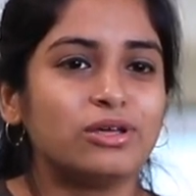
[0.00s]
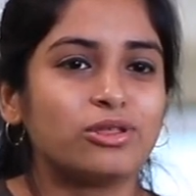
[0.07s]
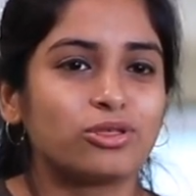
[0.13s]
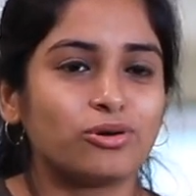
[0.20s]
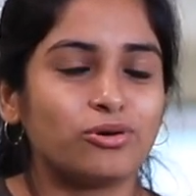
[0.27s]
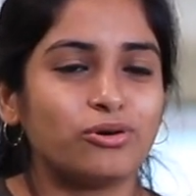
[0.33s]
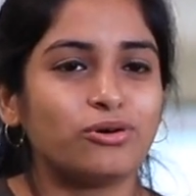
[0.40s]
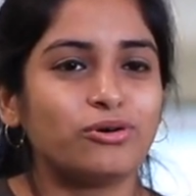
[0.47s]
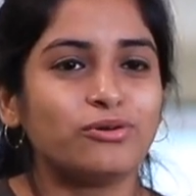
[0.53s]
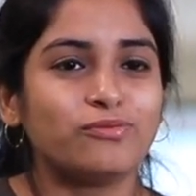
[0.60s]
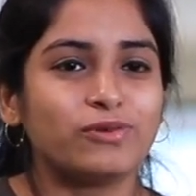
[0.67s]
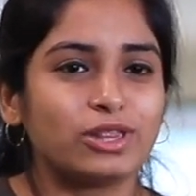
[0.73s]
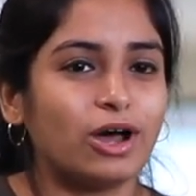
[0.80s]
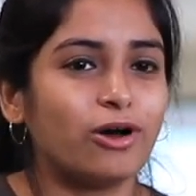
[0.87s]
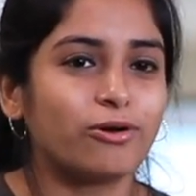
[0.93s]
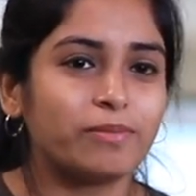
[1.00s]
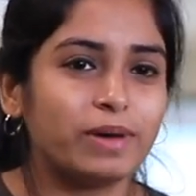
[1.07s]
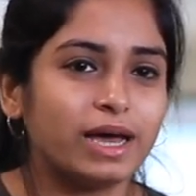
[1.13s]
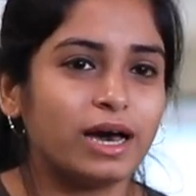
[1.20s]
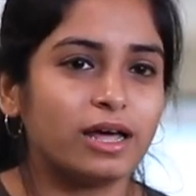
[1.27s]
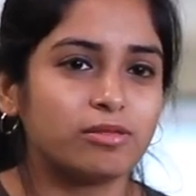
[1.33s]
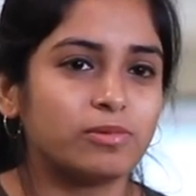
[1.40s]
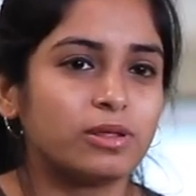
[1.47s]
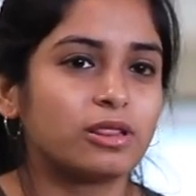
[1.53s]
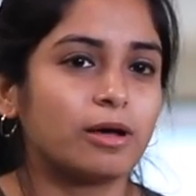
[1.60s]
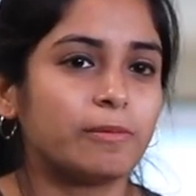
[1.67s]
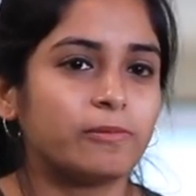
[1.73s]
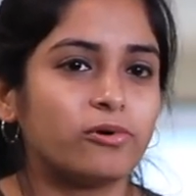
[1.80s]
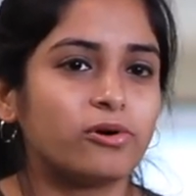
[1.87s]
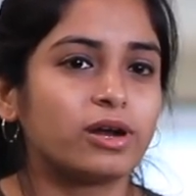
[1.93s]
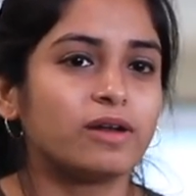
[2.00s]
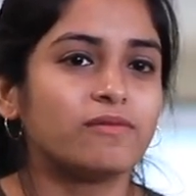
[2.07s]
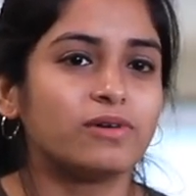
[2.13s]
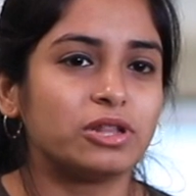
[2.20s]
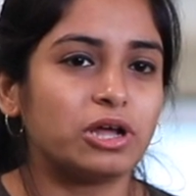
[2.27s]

so without my husband's support and